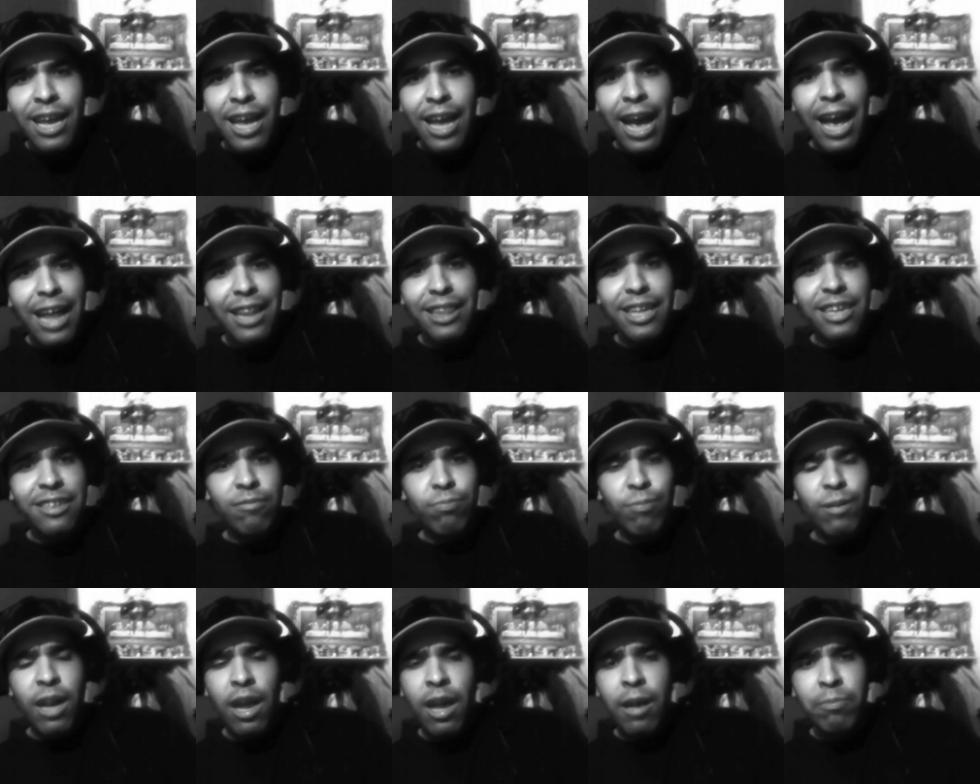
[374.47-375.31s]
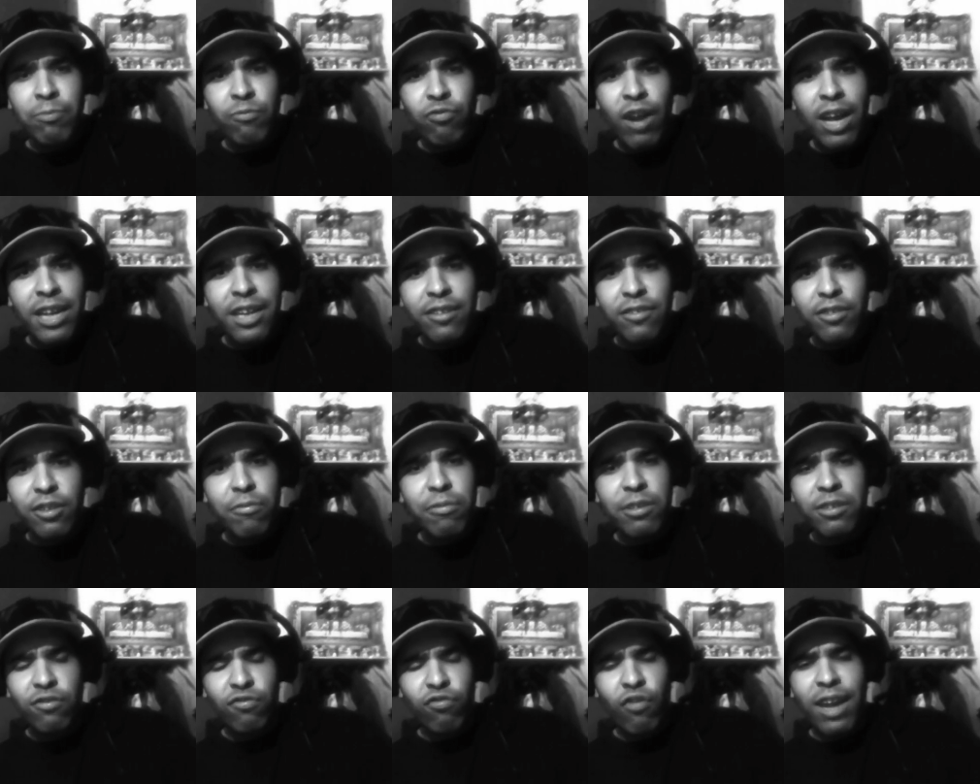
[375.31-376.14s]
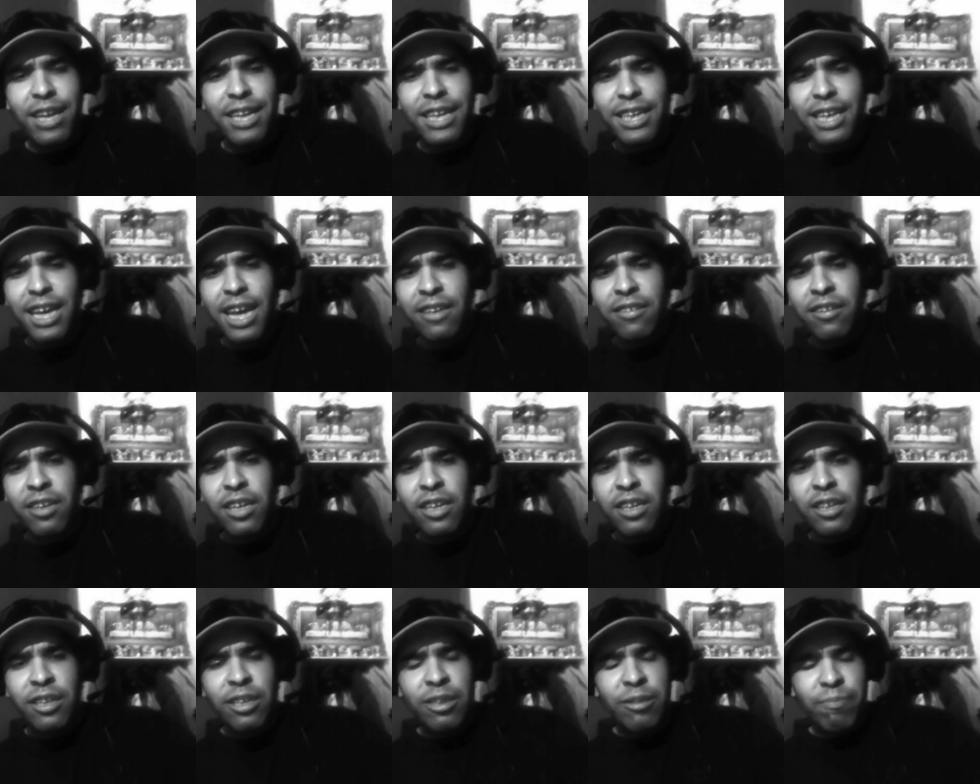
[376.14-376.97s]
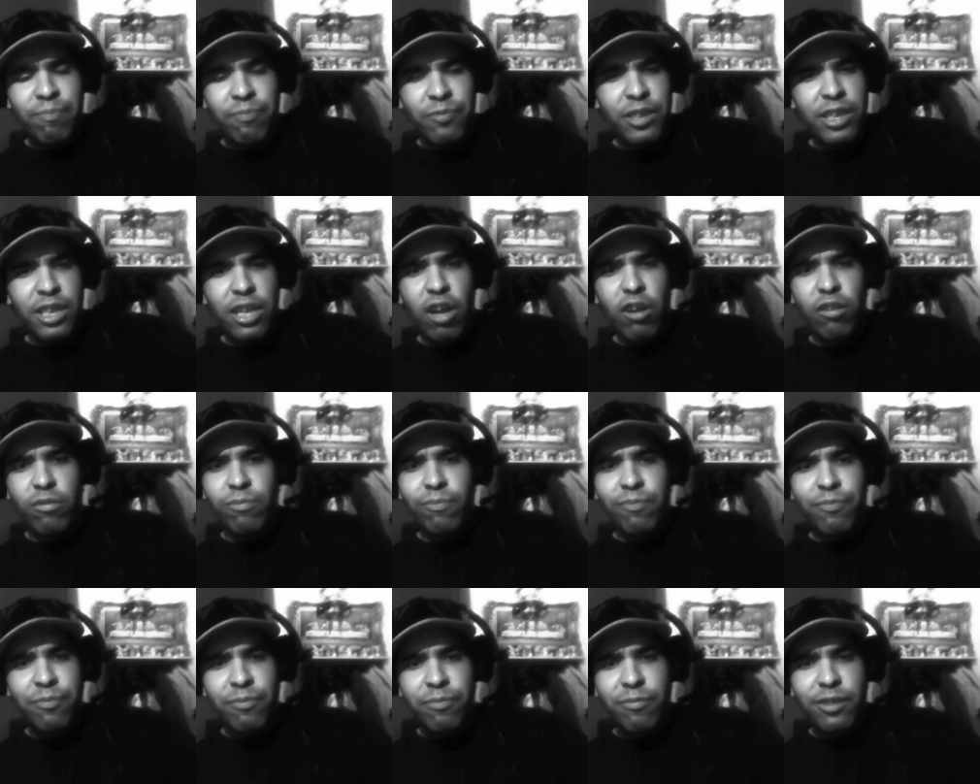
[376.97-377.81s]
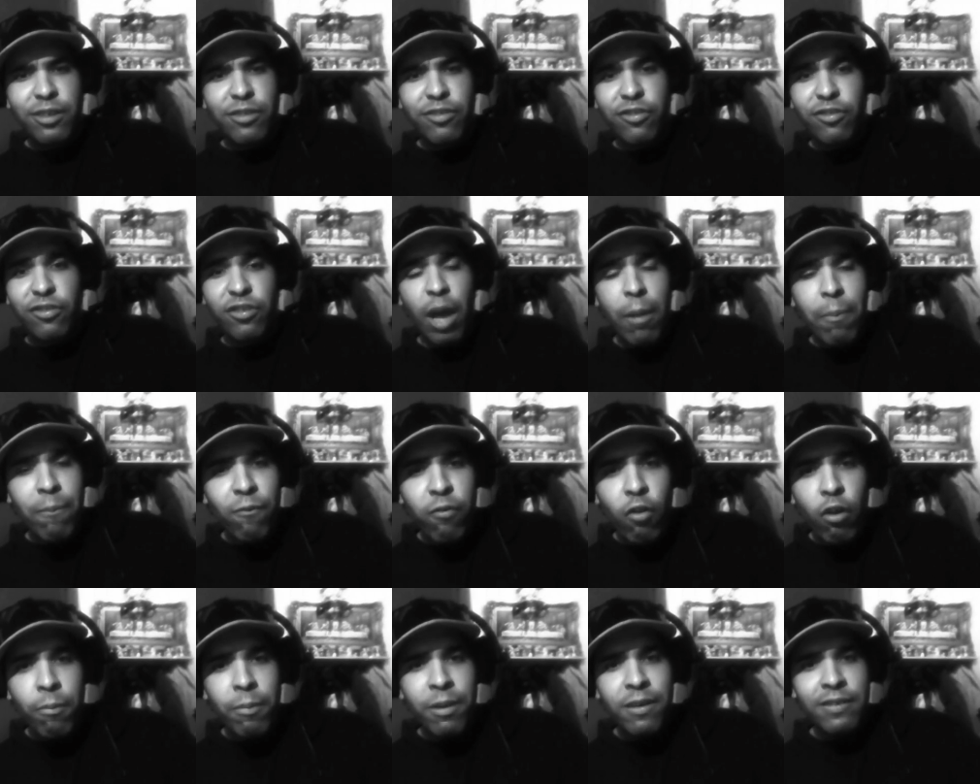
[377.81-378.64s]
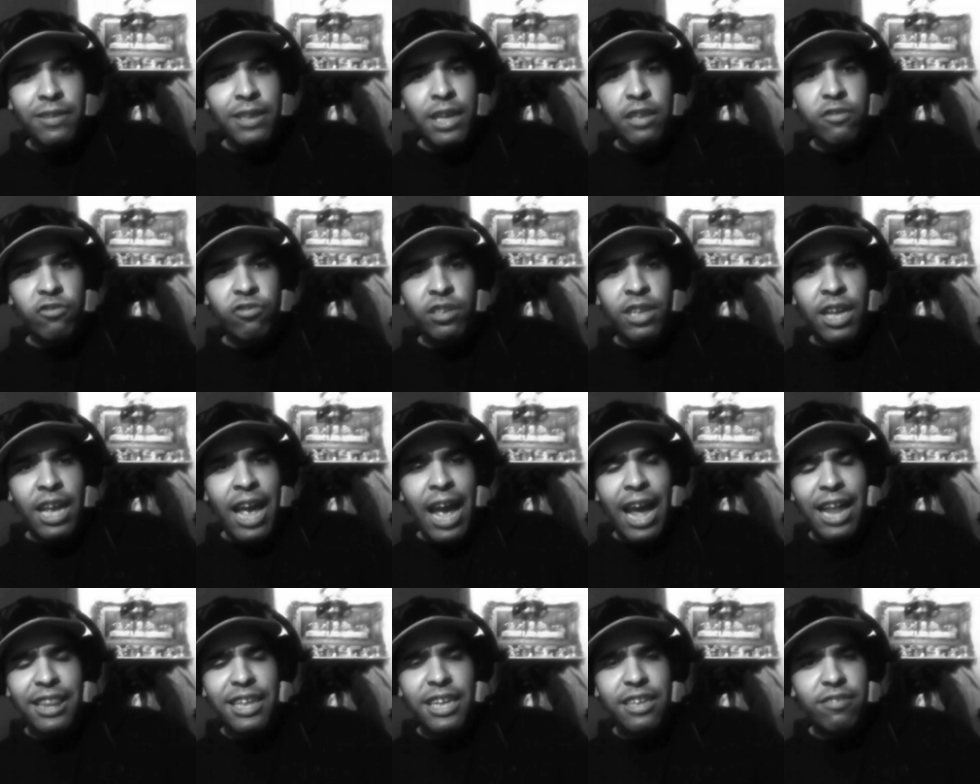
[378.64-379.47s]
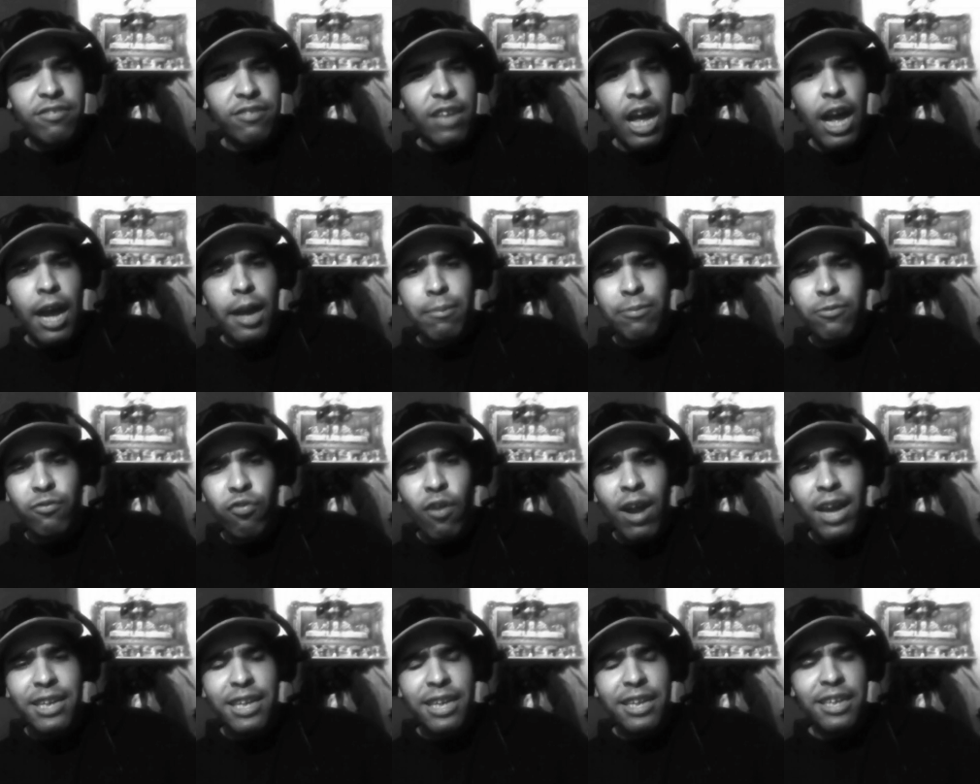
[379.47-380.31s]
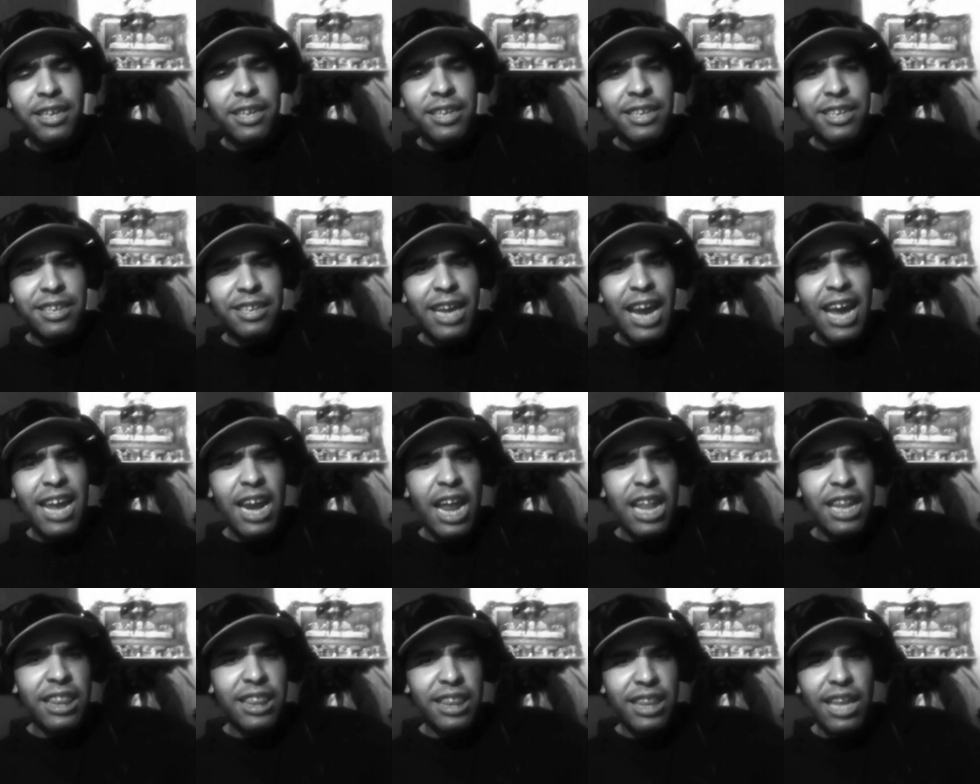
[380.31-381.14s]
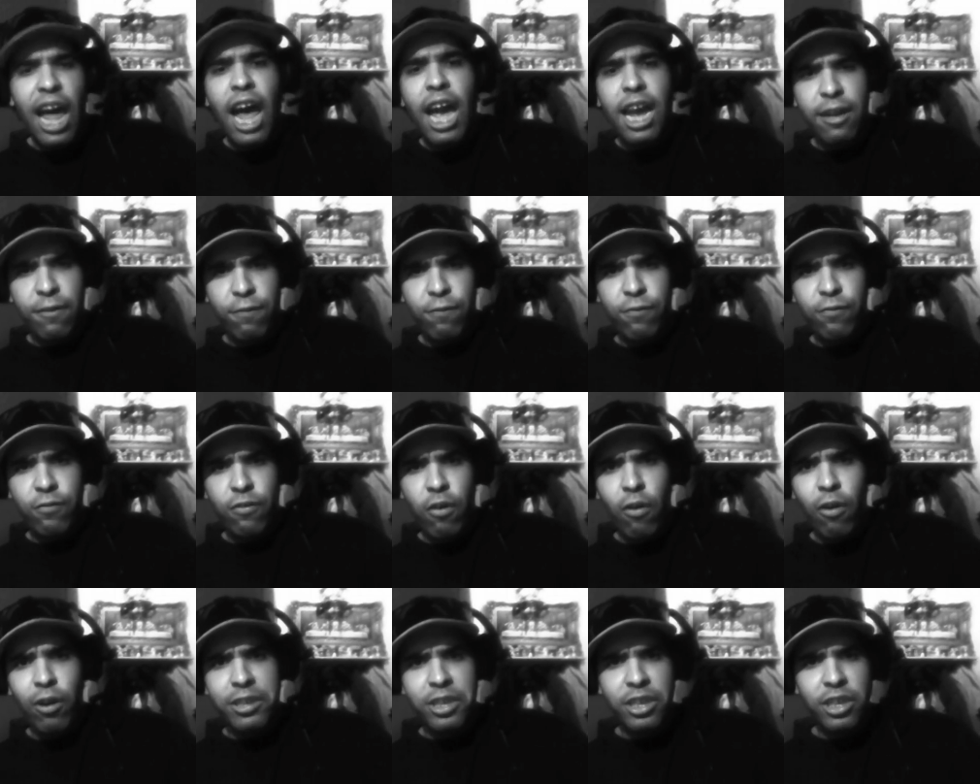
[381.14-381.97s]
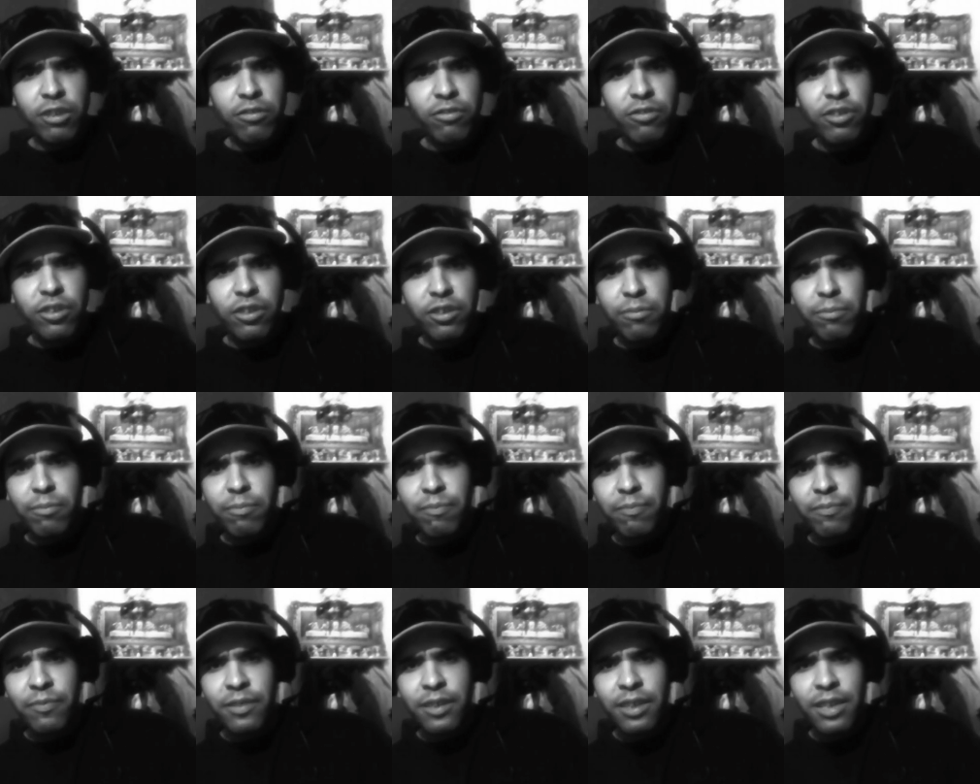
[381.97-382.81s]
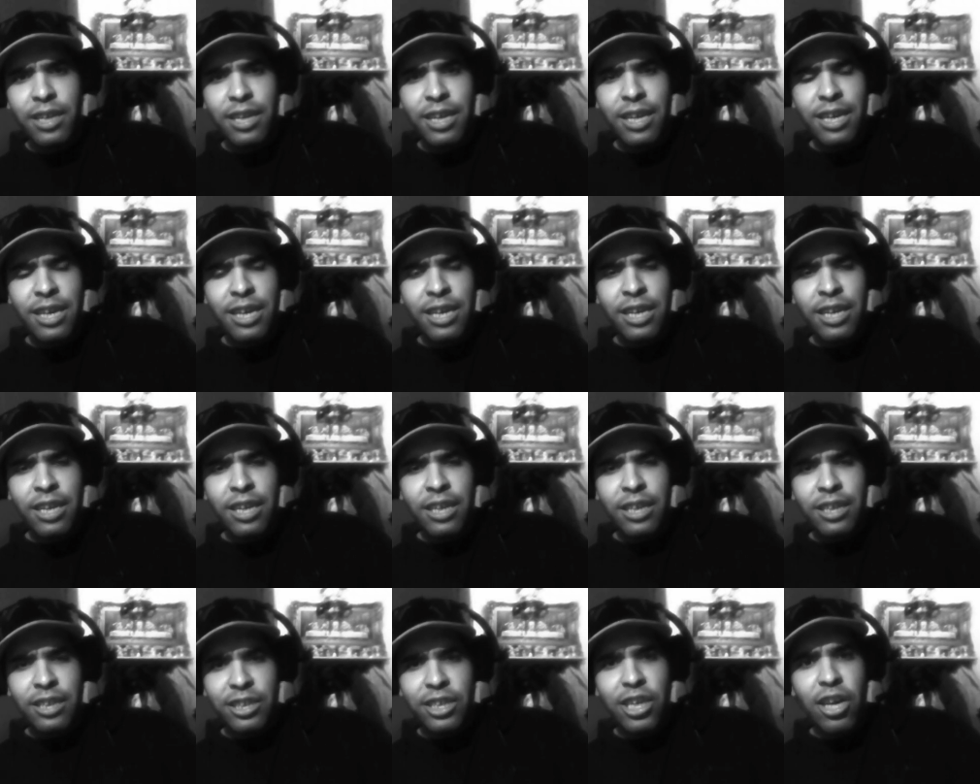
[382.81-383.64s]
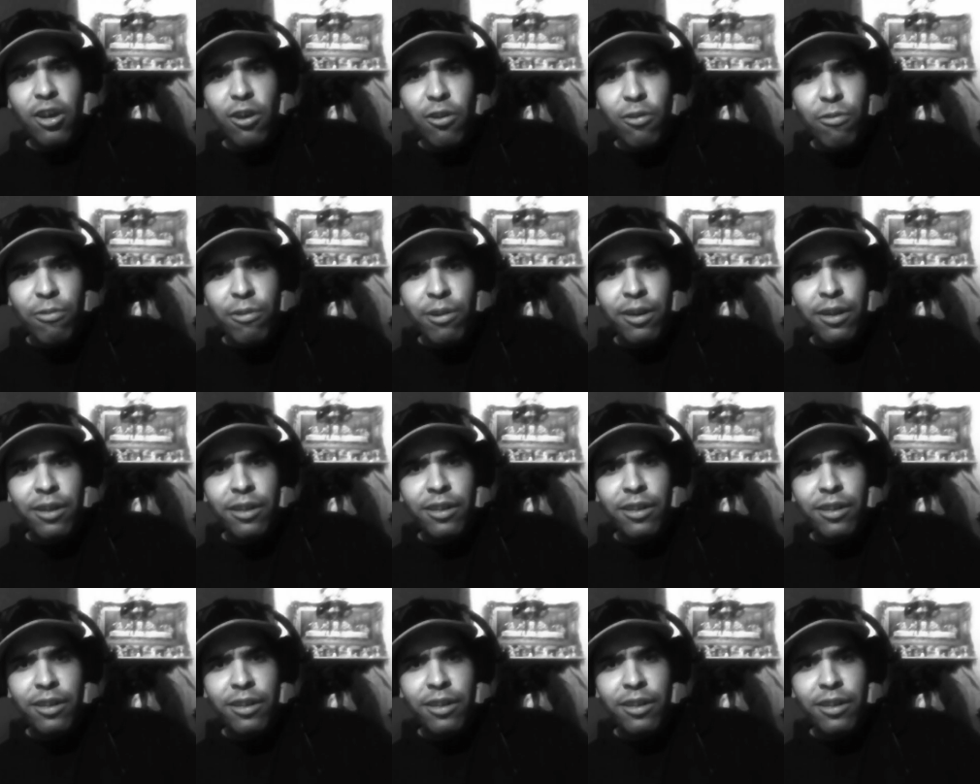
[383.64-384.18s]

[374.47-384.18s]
At least what I'm trying to do is try to get, you know, some form of attention. At least I'm trying to get a life on YouTube. You're